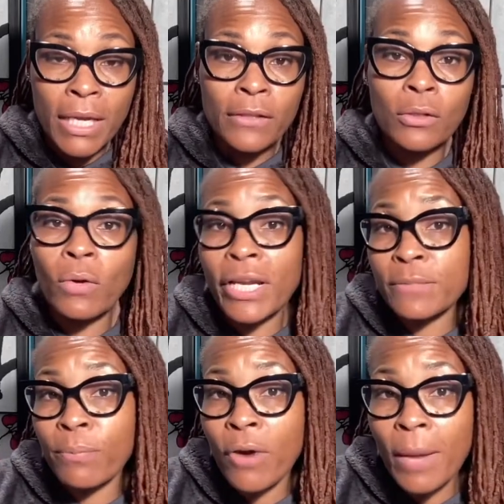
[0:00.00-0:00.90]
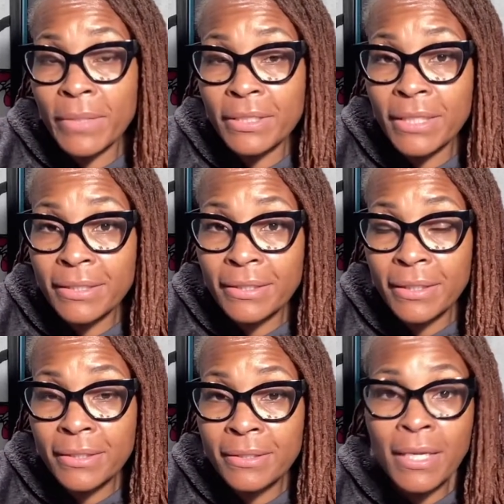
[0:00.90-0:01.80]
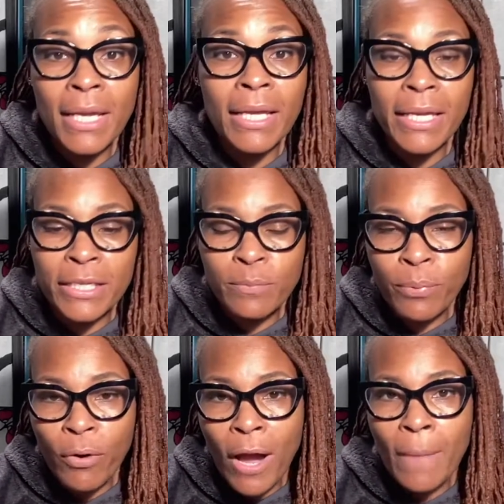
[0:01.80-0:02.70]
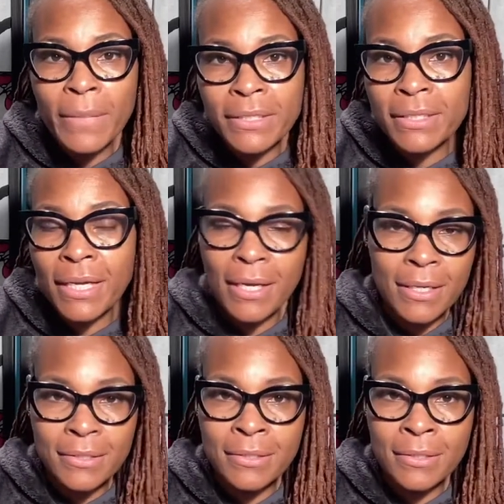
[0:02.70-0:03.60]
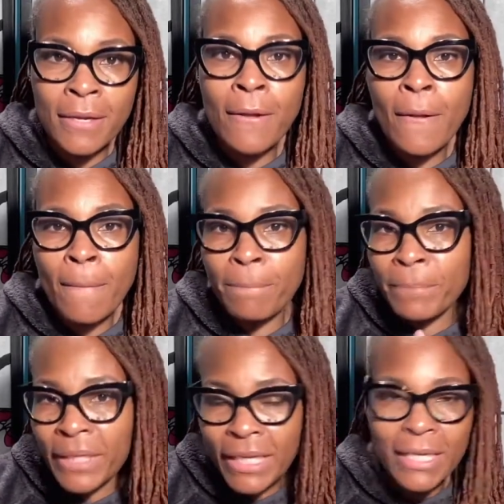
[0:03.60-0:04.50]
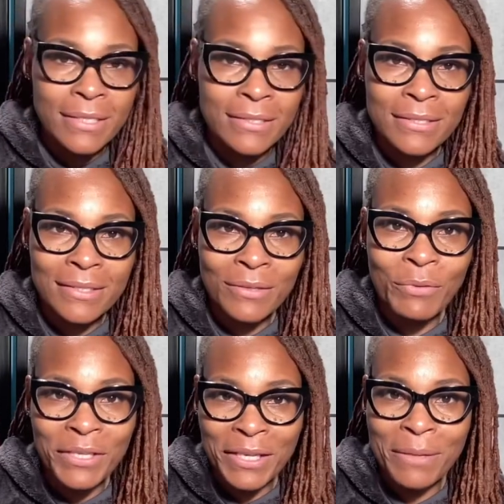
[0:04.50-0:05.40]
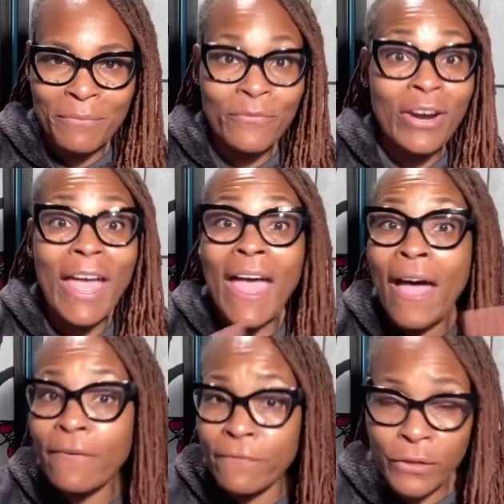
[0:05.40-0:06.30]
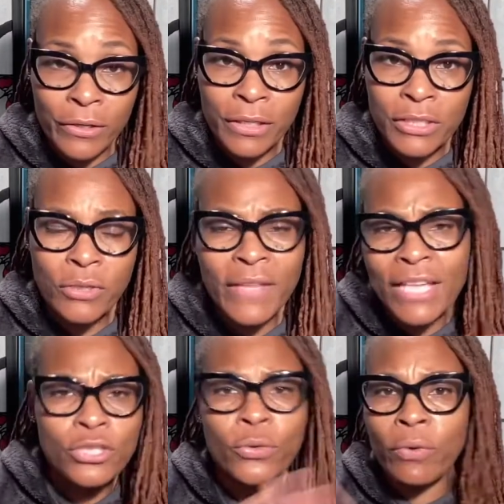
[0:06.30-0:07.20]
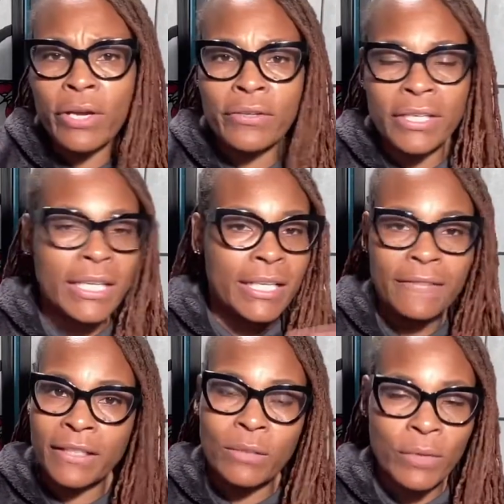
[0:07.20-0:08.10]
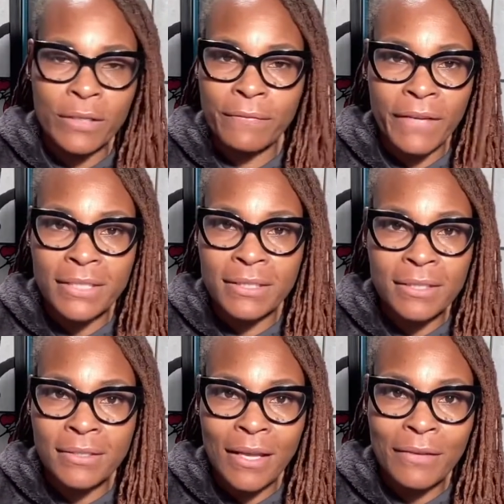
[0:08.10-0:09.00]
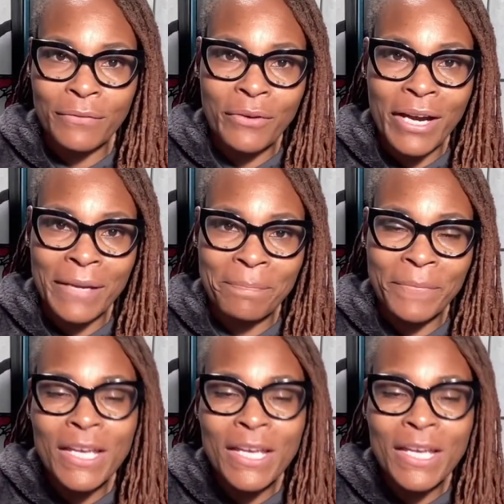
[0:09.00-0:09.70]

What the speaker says: The Lord has promised us this. He has promised us peace with him forever. So that's greater than anything that we could face in this life, all right?